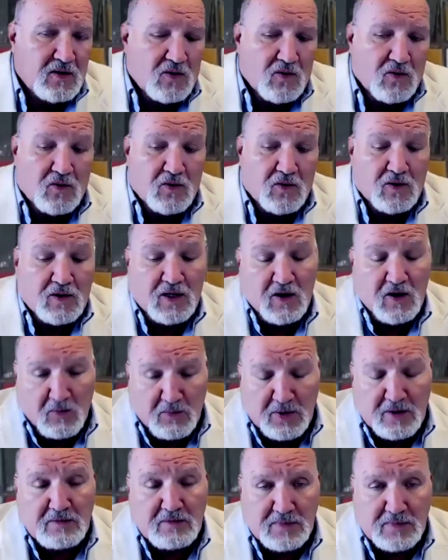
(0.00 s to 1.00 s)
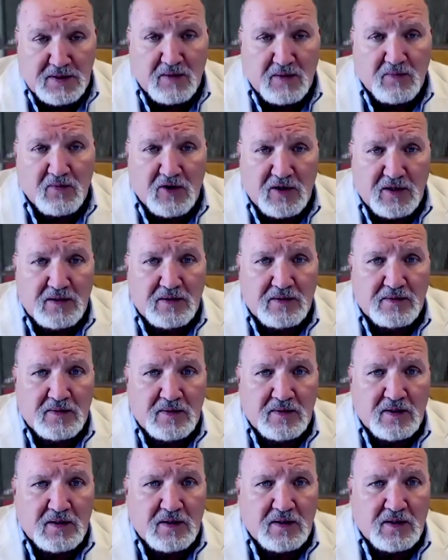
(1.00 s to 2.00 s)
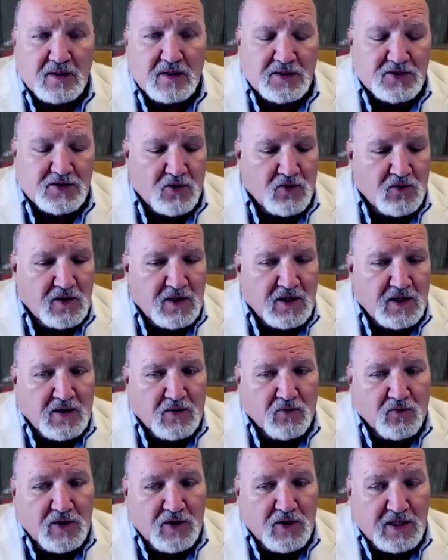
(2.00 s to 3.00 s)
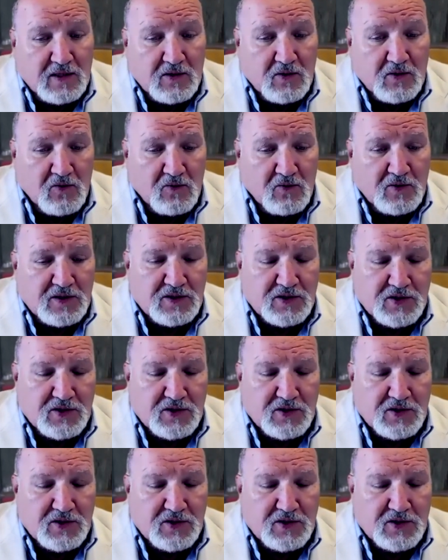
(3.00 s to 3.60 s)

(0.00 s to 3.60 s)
or help someone. So we can always